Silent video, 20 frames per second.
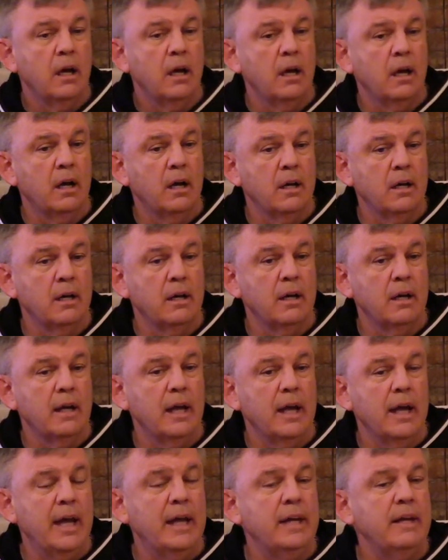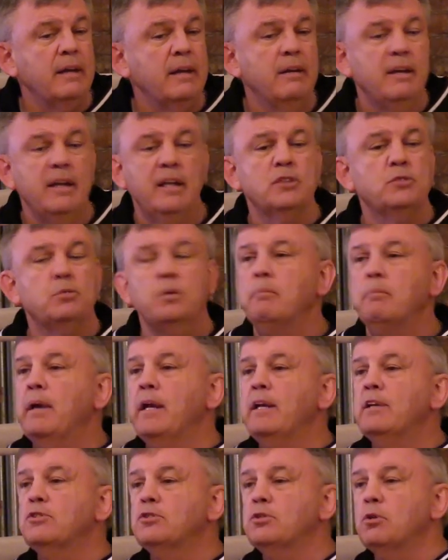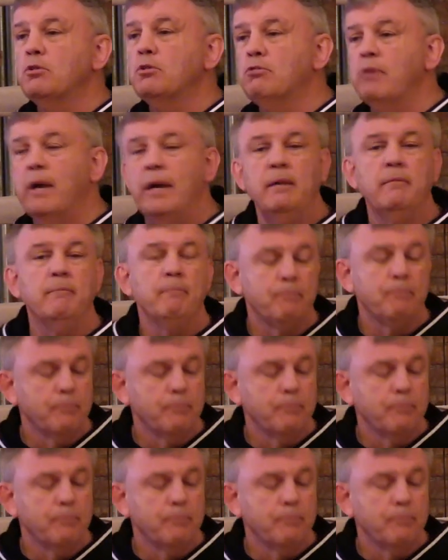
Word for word: Uh, and here's what made it so great